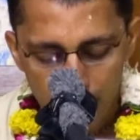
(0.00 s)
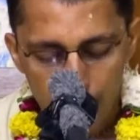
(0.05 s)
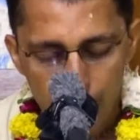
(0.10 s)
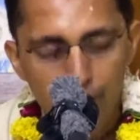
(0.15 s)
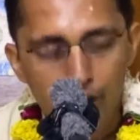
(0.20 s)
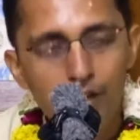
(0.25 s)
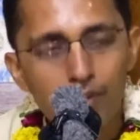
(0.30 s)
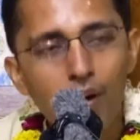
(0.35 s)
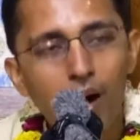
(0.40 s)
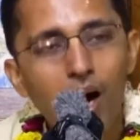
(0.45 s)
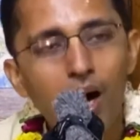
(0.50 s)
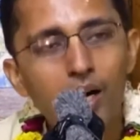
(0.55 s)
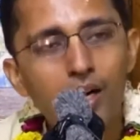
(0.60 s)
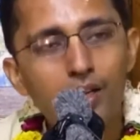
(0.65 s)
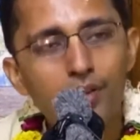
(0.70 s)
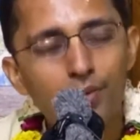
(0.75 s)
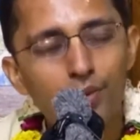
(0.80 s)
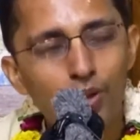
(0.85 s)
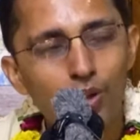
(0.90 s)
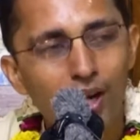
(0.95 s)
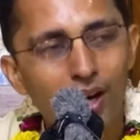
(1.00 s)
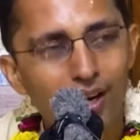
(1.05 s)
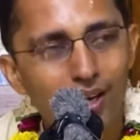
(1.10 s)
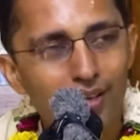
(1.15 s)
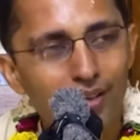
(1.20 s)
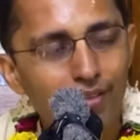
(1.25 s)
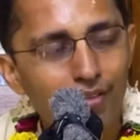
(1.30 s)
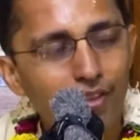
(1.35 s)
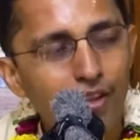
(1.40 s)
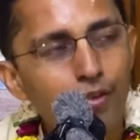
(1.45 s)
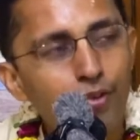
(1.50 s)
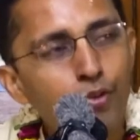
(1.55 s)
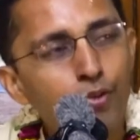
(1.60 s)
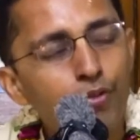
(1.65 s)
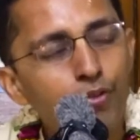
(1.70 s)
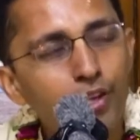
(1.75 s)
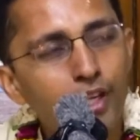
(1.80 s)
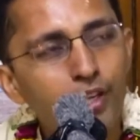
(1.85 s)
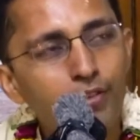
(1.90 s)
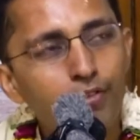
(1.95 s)
Nirmana moha, you have to be
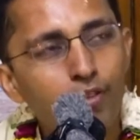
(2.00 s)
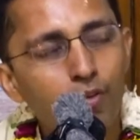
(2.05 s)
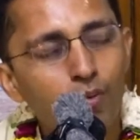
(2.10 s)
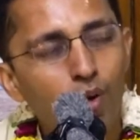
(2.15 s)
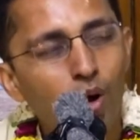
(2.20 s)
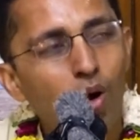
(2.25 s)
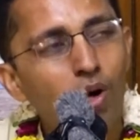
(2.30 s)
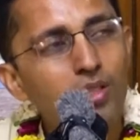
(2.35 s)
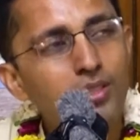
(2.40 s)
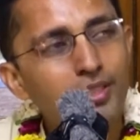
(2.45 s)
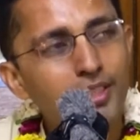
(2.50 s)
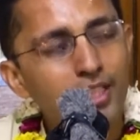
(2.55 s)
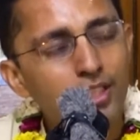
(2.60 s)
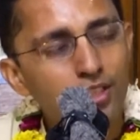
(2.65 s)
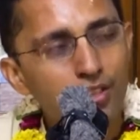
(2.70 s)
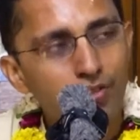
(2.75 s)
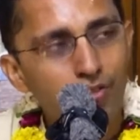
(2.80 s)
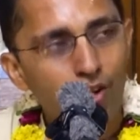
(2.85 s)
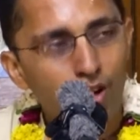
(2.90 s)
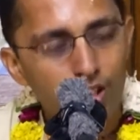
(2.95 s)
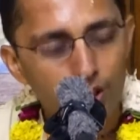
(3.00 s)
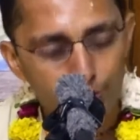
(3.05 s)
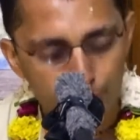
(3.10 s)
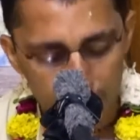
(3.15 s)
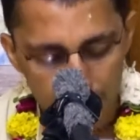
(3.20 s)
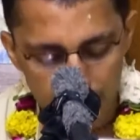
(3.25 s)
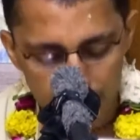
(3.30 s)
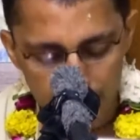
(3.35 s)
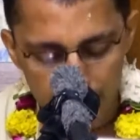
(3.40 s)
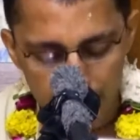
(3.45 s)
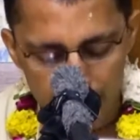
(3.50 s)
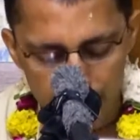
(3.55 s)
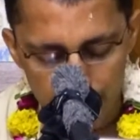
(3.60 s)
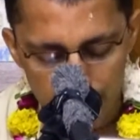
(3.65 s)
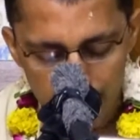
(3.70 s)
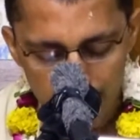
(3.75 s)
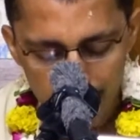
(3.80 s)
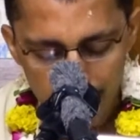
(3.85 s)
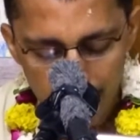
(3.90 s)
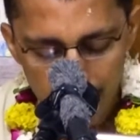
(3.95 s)
freed from all sense of false prestige.
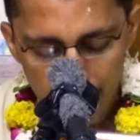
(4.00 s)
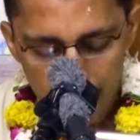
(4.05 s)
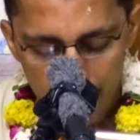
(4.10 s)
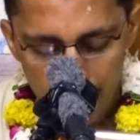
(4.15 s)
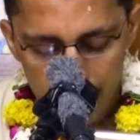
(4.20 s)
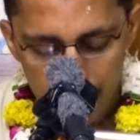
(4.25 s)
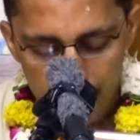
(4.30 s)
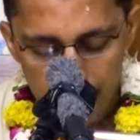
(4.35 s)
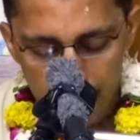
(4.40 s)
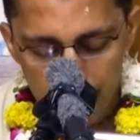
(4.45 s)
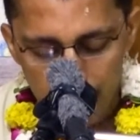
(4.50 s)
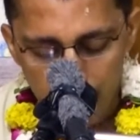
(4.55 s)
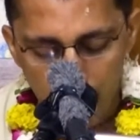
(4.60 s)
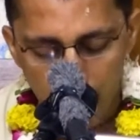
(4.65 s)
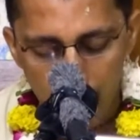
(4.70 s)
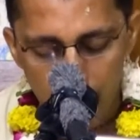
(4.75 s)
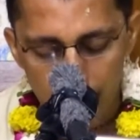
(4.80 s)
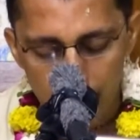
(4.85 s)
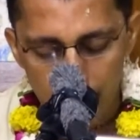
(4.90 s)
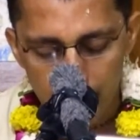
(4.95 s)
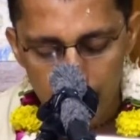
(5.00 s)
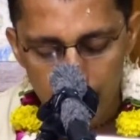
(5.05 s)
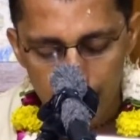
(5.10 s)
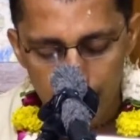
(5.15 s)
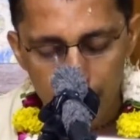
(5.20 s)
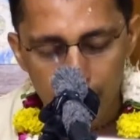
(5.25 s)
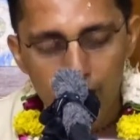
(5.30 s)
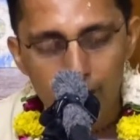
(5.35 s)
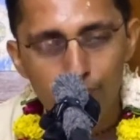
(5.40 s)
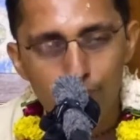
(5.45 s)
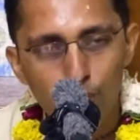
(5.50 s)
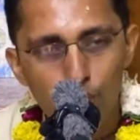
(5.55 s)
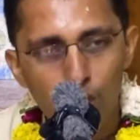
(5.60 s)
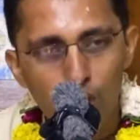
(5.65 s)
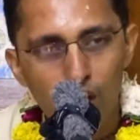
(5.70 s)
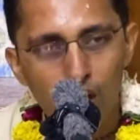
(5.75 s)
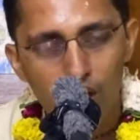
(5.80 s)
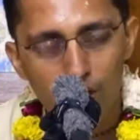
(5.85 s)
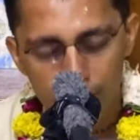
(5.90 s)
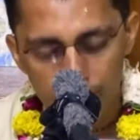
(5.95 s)
Nirmana,
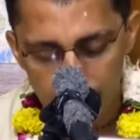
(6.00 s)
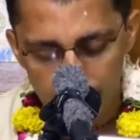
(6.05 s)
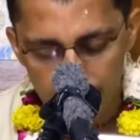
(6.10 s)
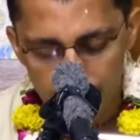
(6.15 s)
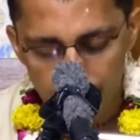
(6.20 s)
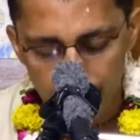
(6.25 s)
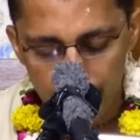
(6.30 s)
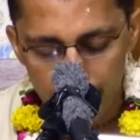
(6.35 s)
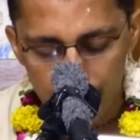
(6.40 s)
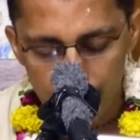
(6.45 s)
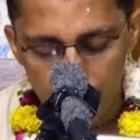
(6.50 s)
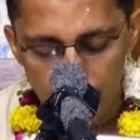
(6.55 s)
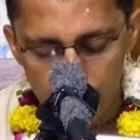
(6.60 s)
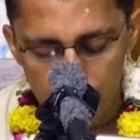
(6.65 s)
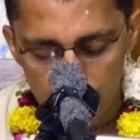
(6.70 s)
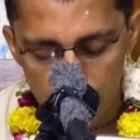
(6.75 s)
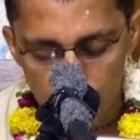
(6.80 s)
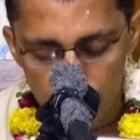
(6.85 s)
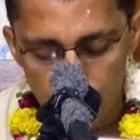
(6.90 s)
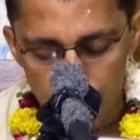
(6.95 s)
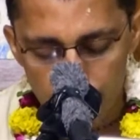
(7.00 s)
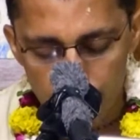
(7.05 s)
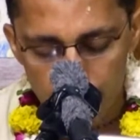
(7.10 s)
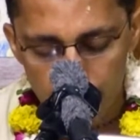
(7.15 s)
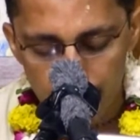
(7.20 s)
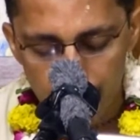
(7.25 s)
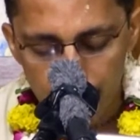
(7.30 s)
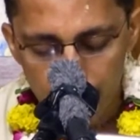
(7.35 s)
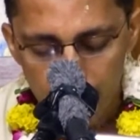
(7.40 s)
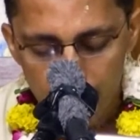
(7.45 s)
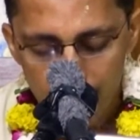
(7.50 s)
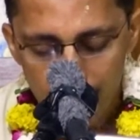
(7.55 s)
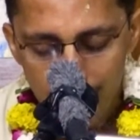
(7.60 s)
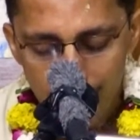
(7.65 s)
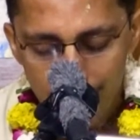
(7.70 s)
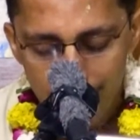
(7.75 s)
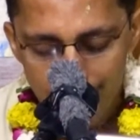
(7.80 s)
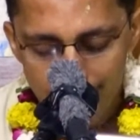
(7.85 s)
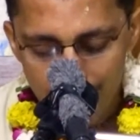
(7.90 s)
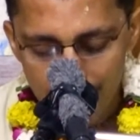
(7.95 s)
nirmoha, free from illusion.
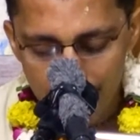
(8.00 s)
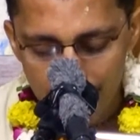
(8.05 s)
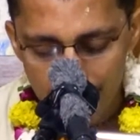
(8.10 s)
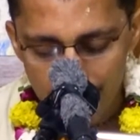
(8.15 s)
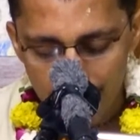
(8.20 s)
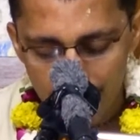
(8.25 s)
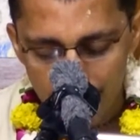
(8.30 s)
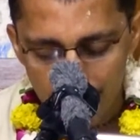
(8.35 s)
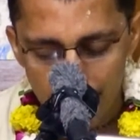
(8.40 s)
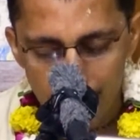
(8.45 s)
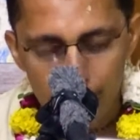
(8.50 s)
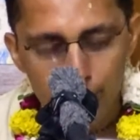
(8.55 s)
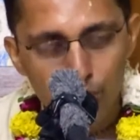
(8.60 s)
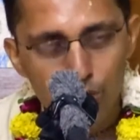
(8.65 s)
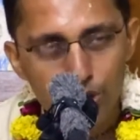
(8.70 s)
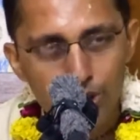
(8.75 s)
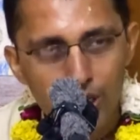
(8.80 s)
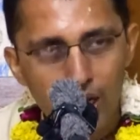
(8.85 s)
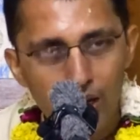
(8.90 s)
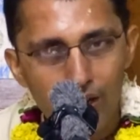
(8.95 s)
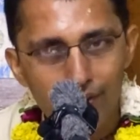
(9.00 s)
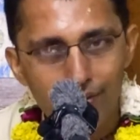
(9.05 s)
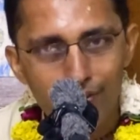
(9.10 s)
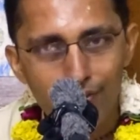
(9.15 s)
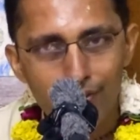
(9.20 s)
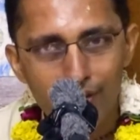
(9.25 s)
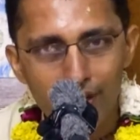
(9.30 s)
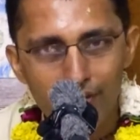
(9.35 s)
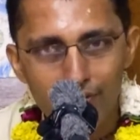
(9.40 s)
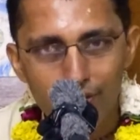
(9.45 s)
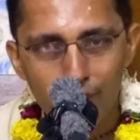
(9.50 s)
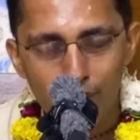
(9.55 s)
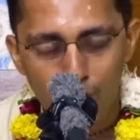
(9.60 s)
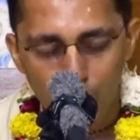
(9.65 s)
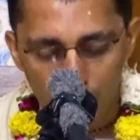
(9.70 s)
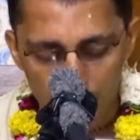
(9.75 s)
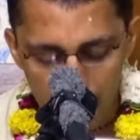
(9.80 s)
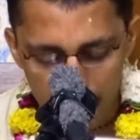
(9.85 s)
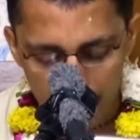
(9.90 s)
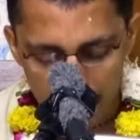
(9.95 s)
Jita sanga dosha, free from
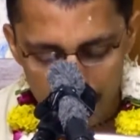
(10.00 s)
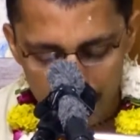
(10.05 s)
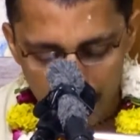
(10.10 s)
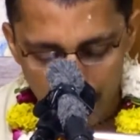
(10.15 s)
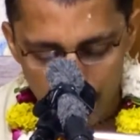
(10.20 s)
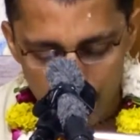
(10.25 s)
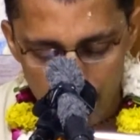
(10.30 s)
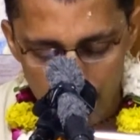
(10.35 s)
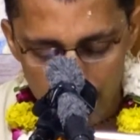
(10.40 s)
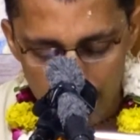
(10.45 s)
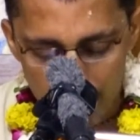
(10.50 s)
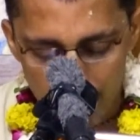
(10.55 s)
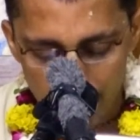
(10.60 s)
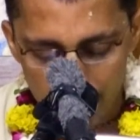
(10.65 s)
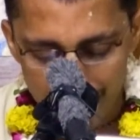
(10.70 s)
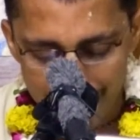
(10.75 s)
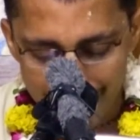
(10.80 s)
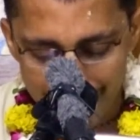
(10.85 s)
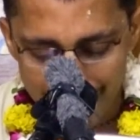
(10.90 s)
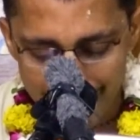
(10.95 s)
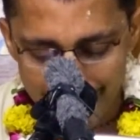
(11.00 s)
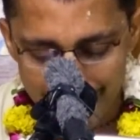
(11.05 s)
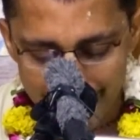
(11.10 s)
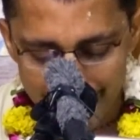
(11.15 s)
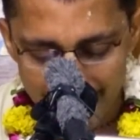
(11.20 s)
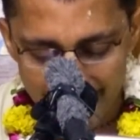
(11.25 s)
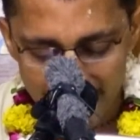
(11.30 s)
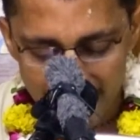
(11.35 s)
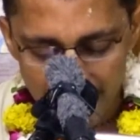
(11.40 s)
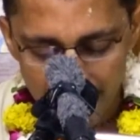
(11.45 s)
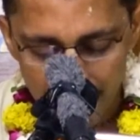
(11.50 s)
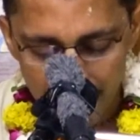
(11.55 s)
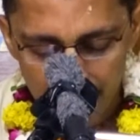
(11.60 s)
all contamination of the senses.